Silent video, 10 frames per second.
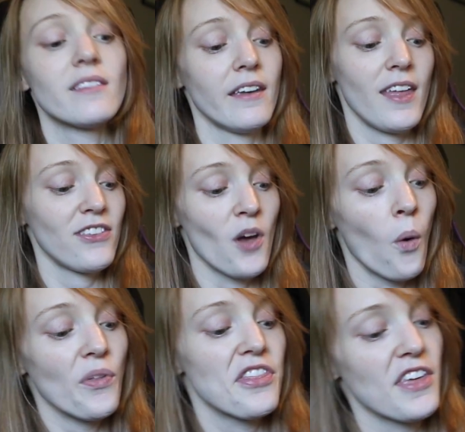Like that's the
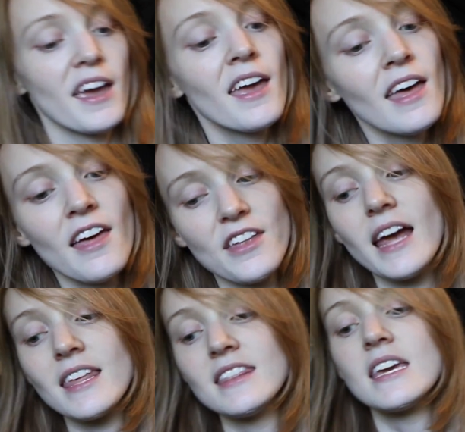only thing that
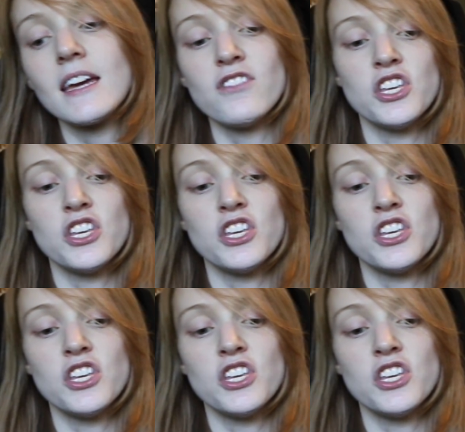I can think of